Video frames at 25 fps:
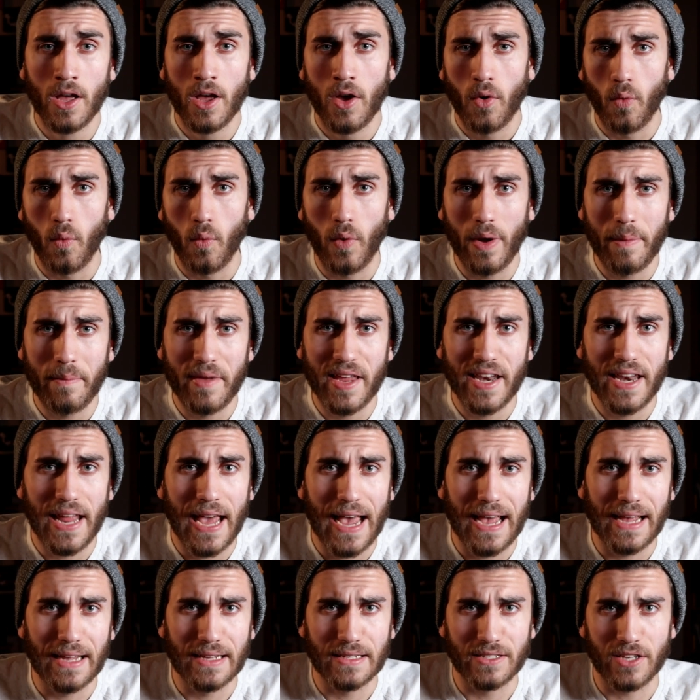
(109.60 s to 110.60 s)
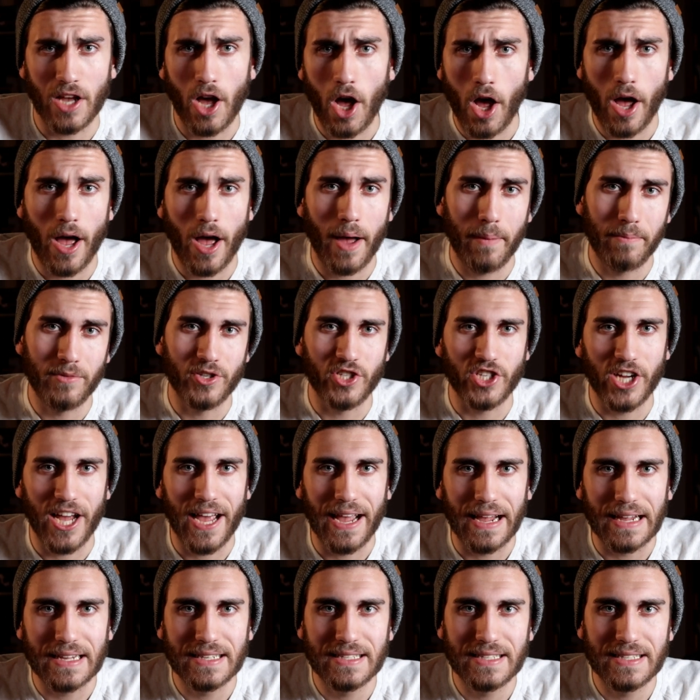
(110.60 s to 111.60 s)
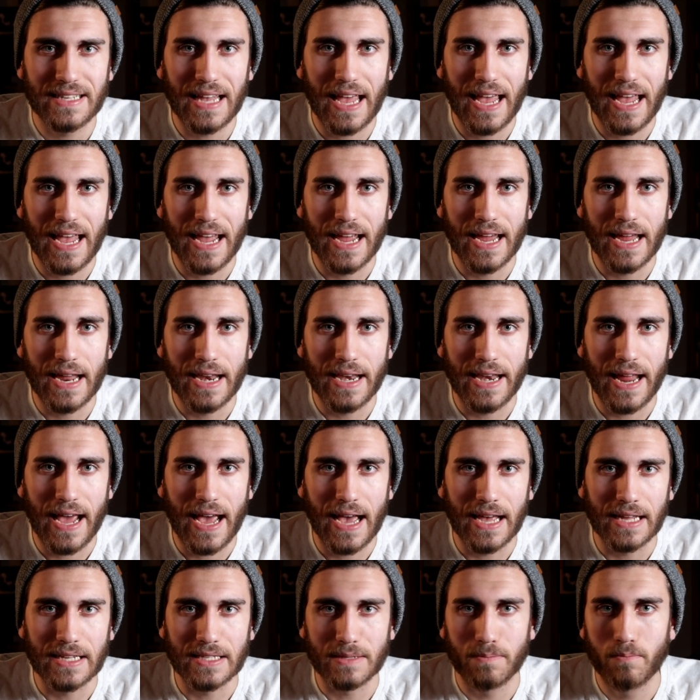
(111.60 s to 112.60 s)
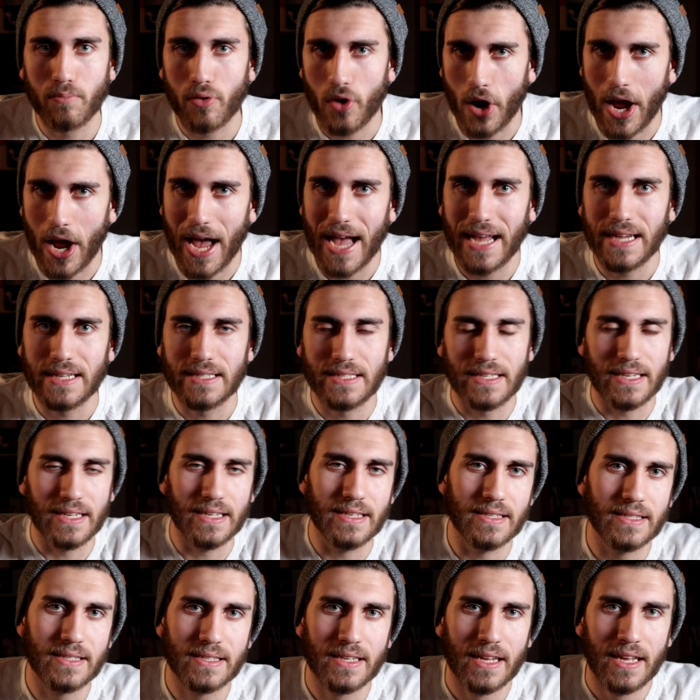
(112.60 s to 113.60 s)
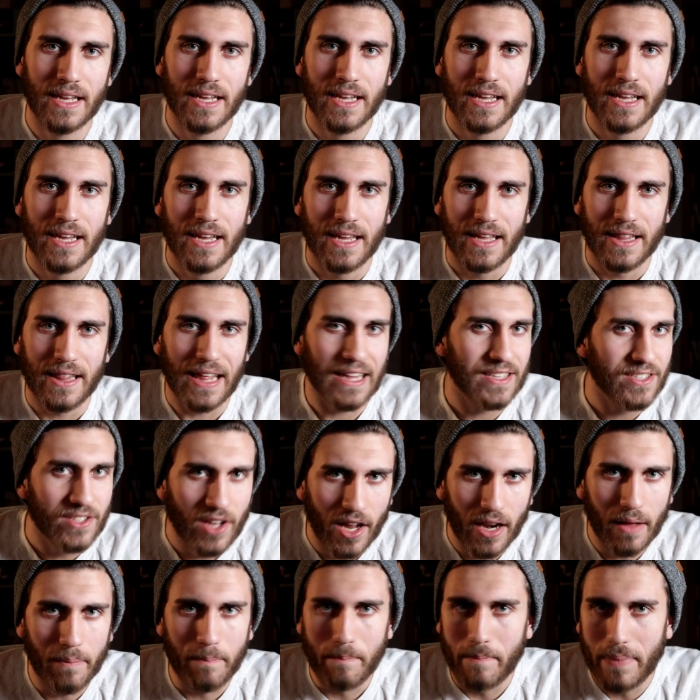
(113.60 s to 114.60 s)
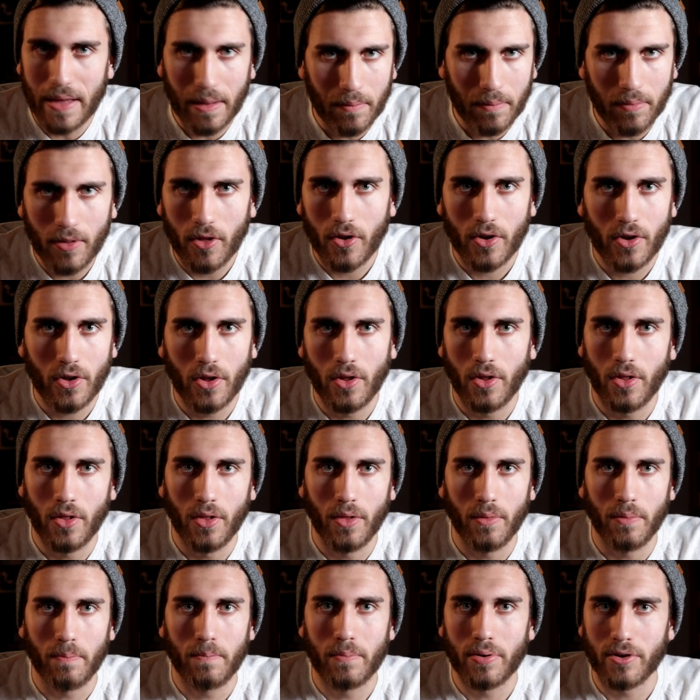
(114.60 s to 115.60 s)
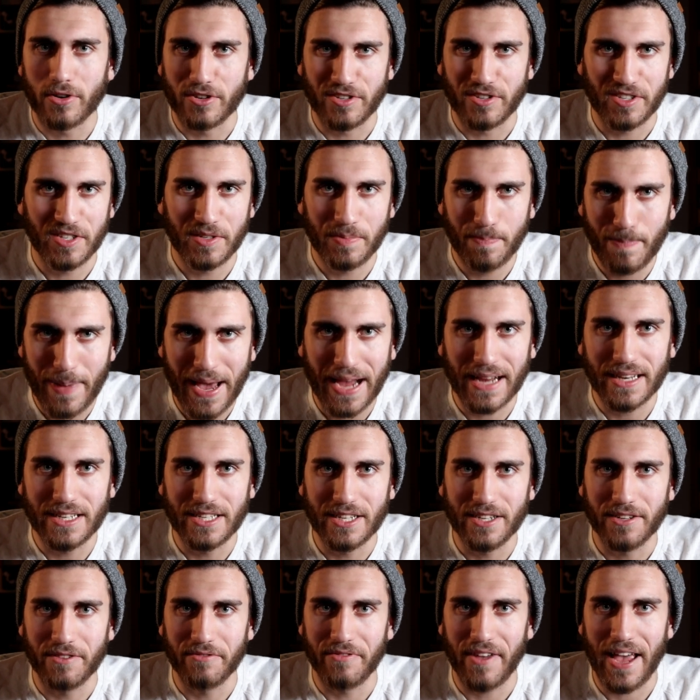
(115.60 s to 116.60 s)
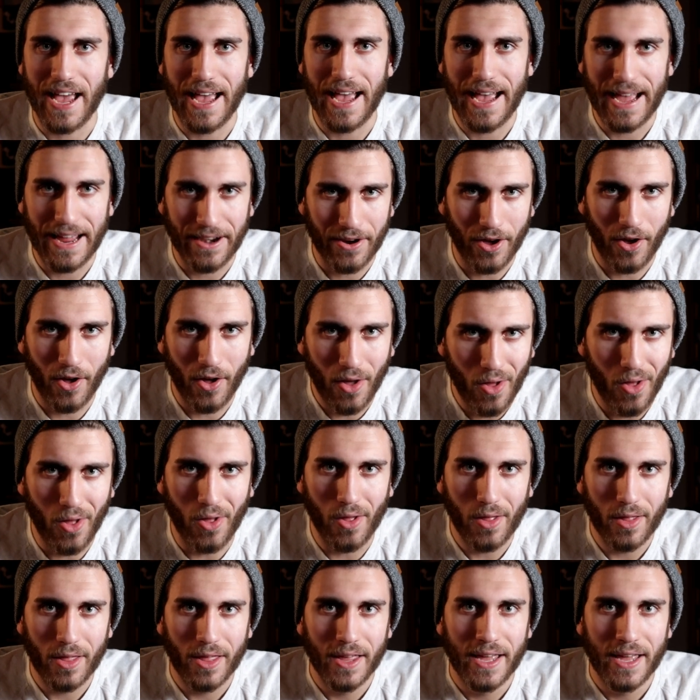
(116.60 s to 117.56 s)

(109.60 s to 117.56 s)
women as objects and as prizes. That's not a biblical perspective at all.